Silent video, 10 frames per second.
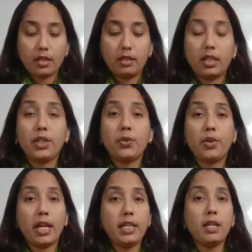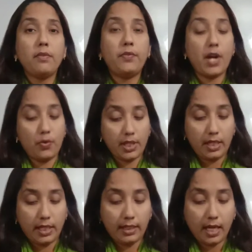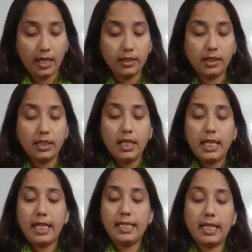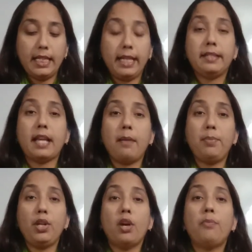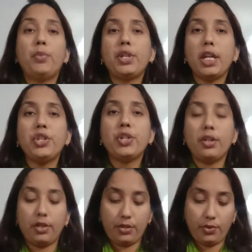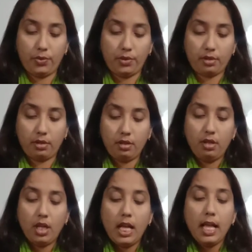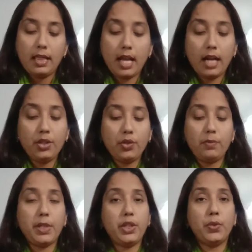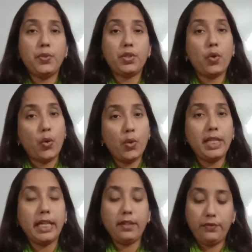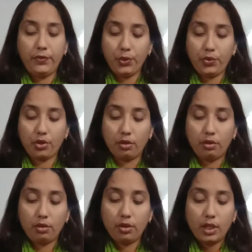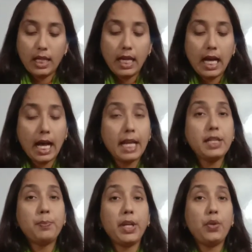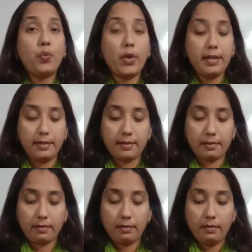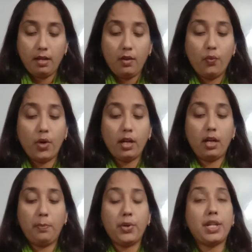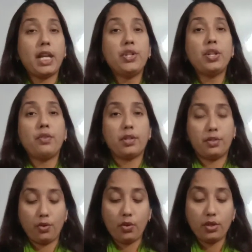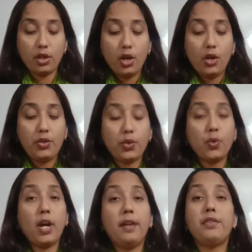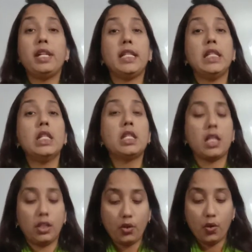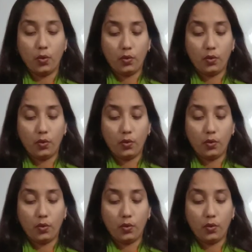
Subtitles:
The uranium found in Ladakh is an example of potential resource that could be used only in future. High-speed winds were a potential resource 200 years ago.